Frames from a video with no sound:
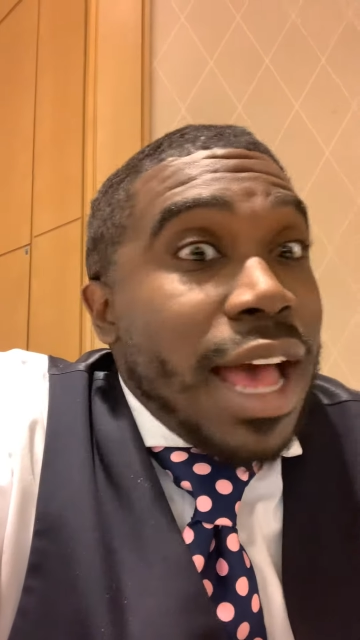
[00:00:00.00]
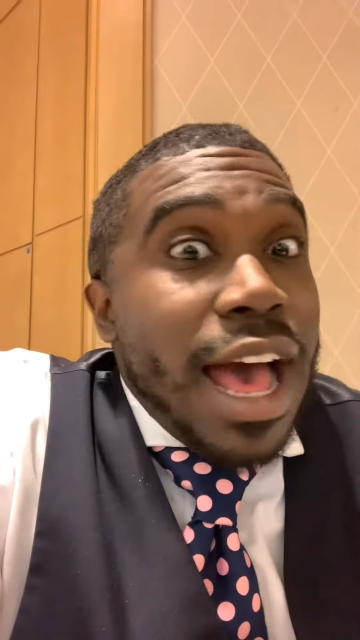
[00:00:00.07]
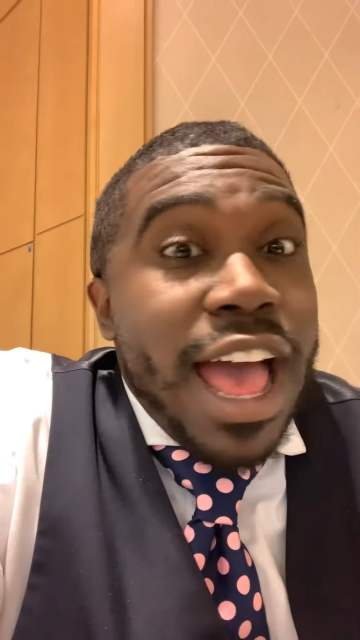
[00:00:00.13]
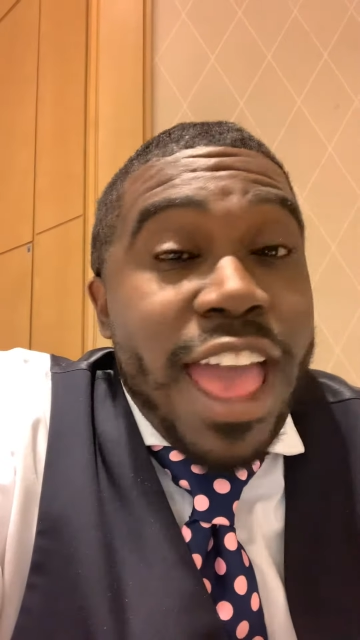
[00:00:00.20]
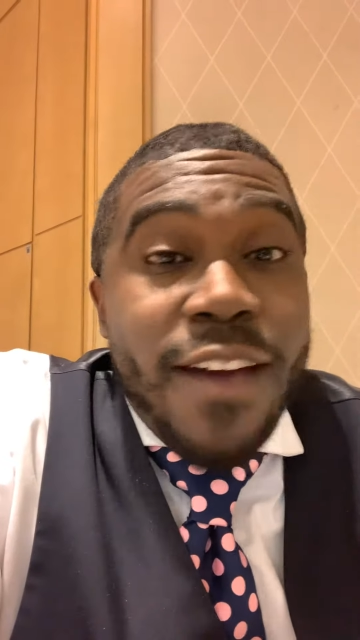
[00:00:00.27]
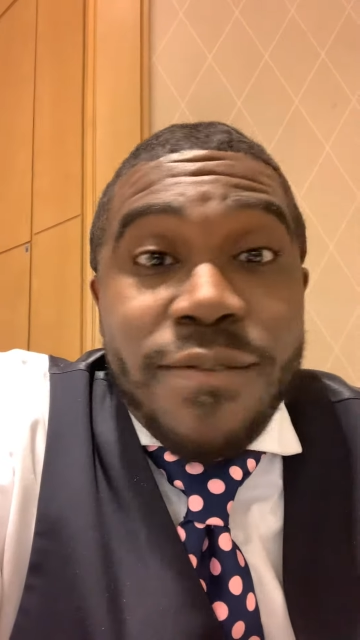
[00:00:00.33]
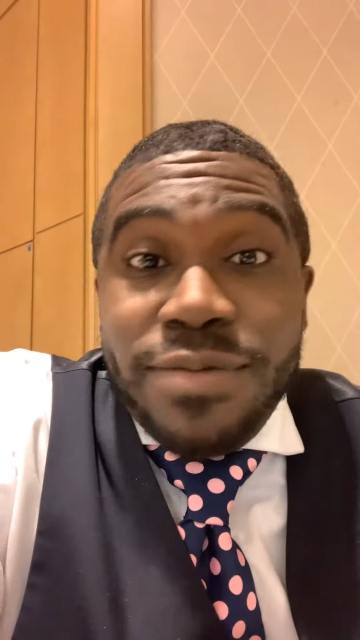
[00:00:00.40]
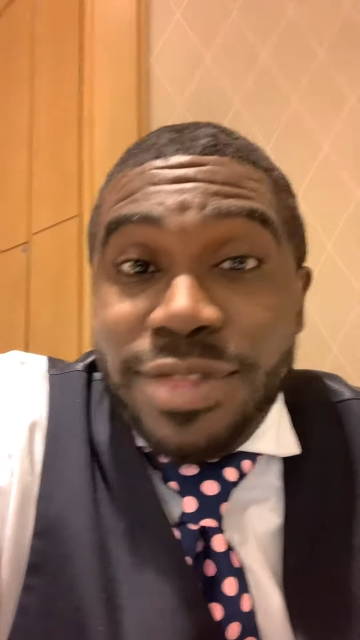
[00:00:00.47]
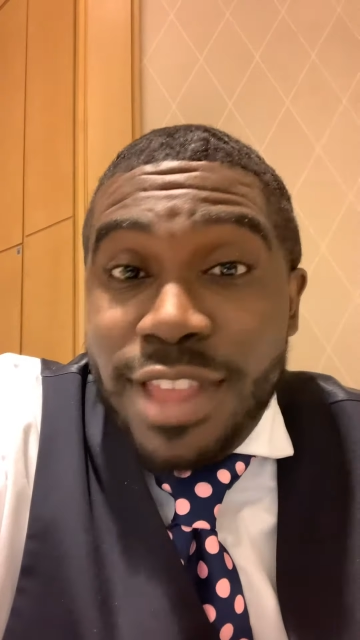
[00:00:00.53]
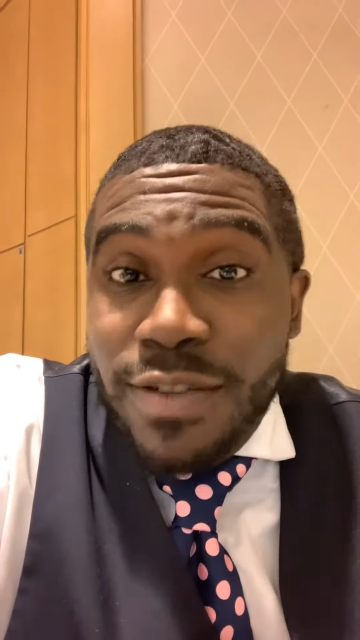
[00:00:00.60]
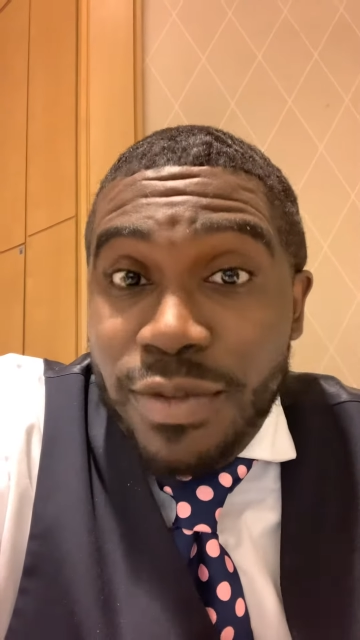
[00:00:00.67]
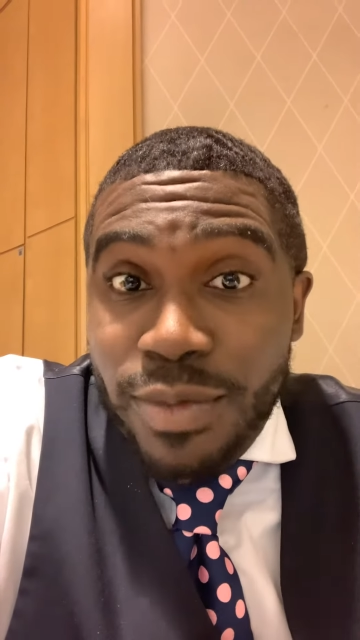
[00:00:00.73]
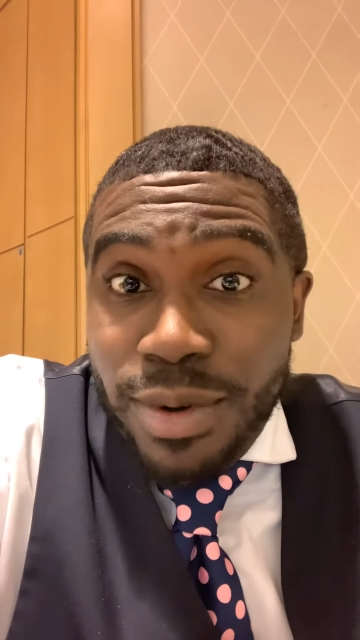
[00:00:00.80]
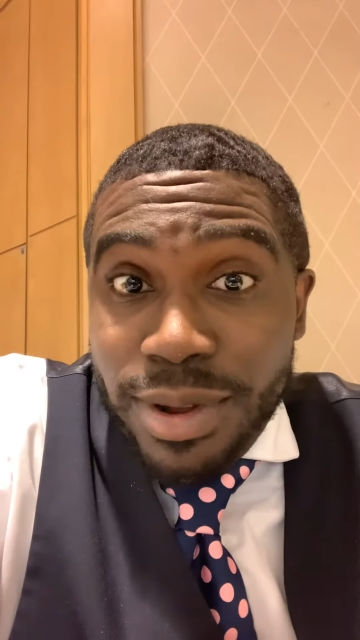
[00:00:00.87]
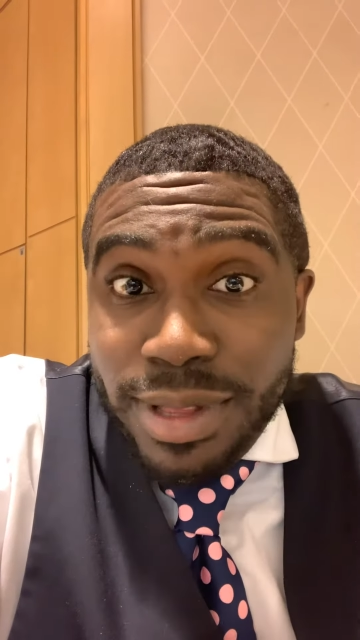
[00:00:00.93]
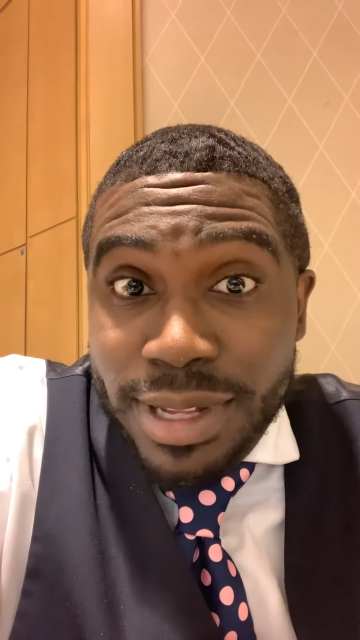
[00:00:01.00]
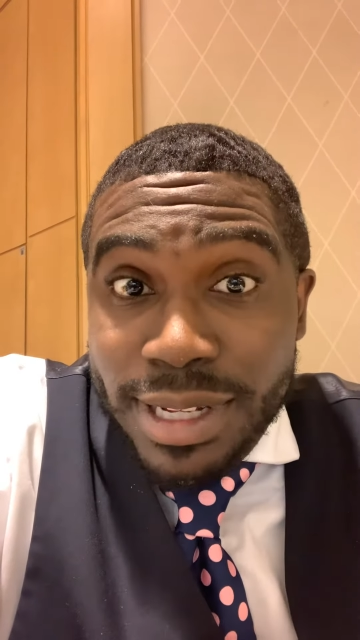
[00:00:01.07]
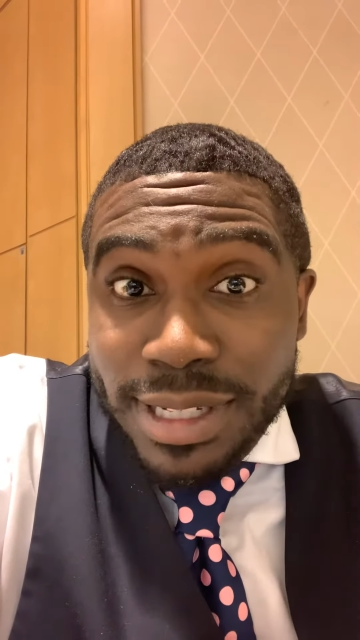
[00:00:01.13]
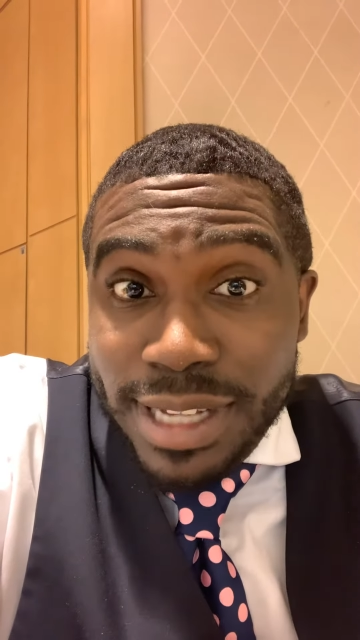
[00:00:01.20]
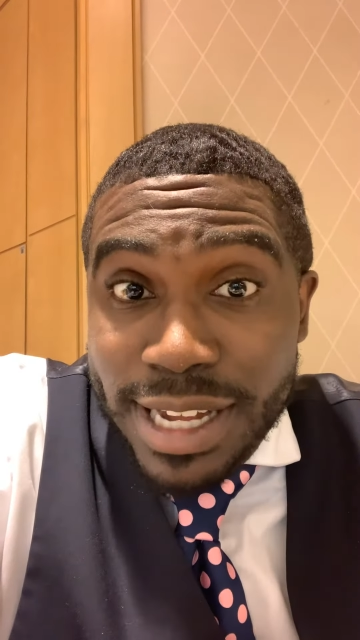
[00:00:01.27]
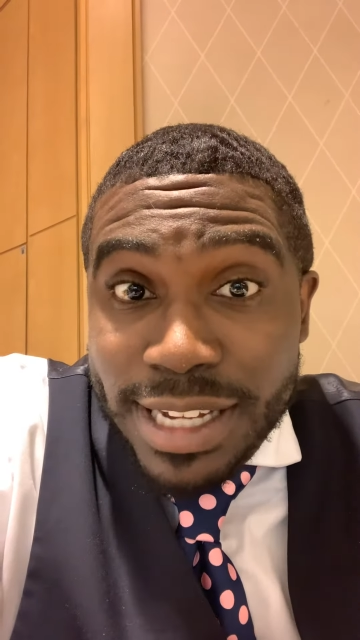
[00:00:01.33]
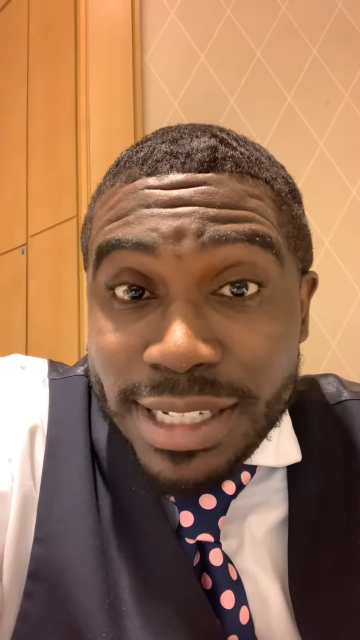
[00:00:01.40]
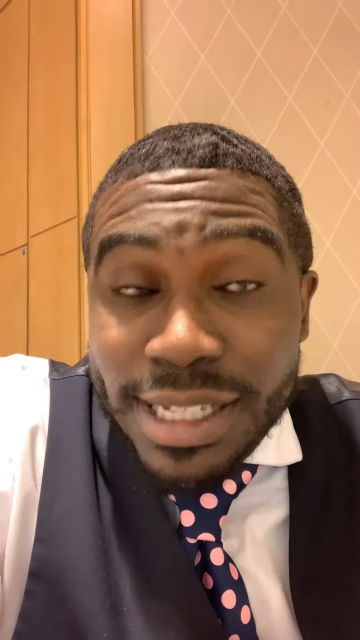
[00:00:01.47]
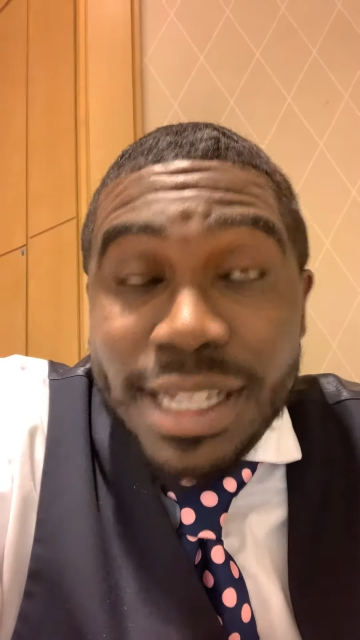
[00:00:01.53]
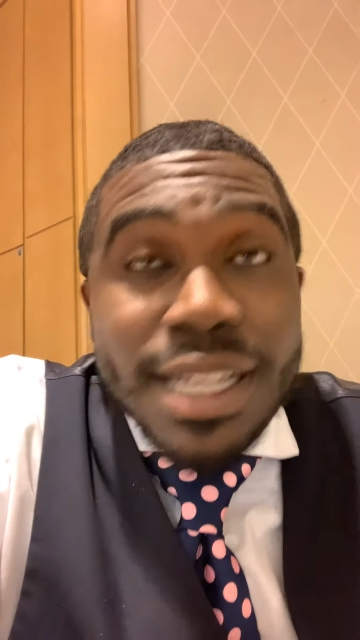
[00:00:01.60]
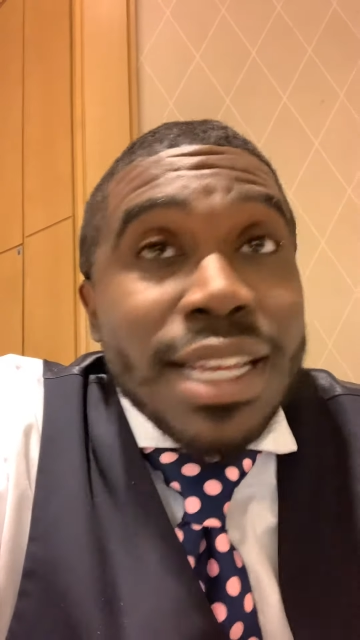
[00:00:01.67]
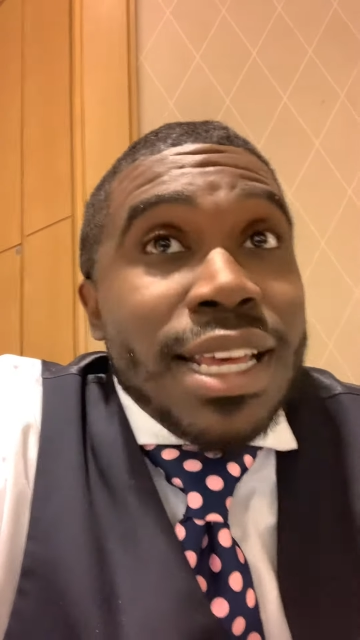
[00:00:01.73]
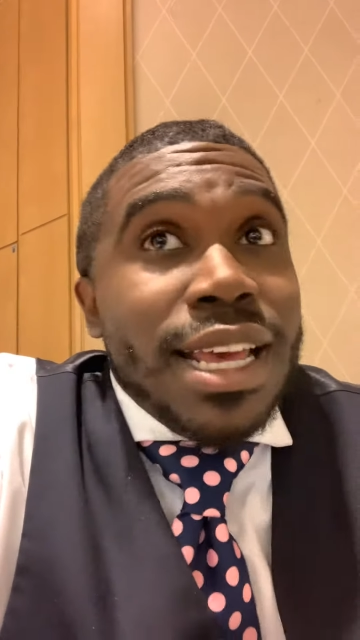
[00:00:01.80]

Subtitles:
I have never worked this easy